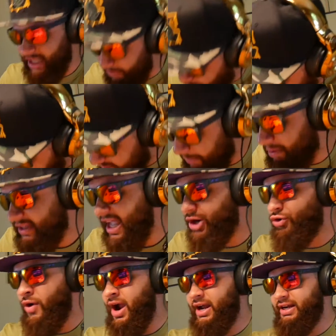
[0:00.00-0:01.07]
Keep working. Put that
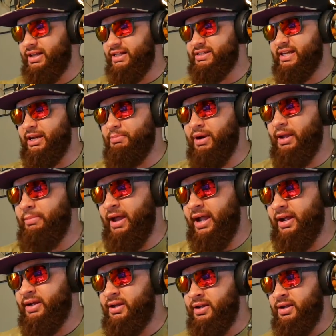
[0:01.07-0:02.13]
grind in. Let's get it. Bring it back.